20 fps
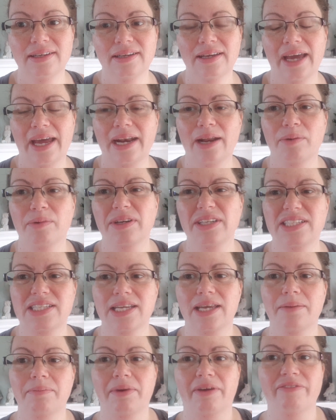And I wanted to
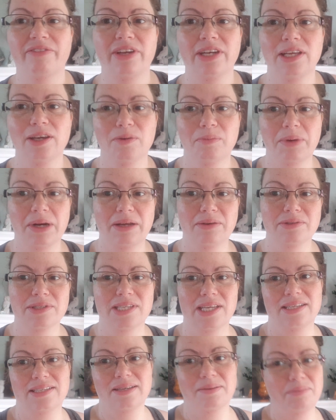get my video, but I was
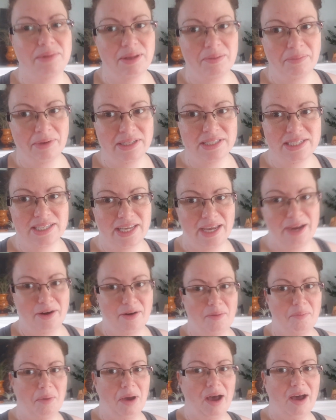like, something might scare
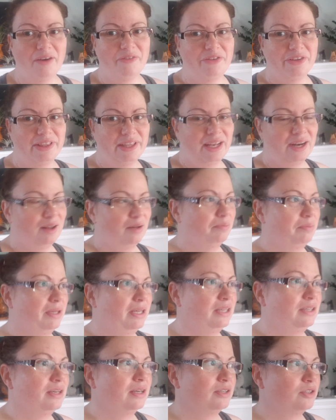him off and then I'll
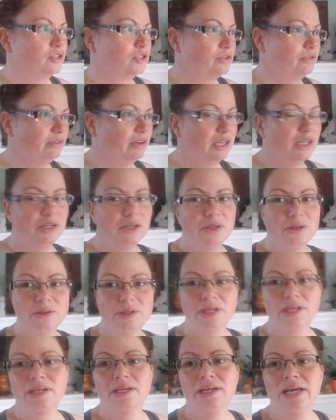be screwed.
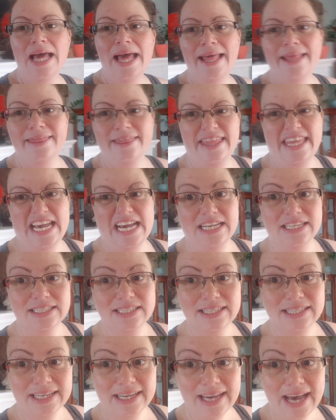There's
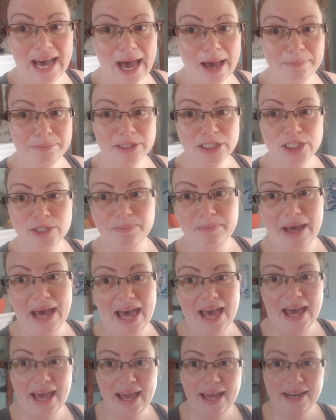the garbage
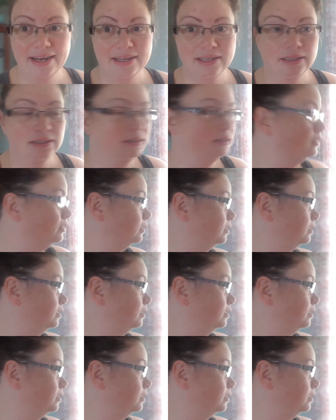man.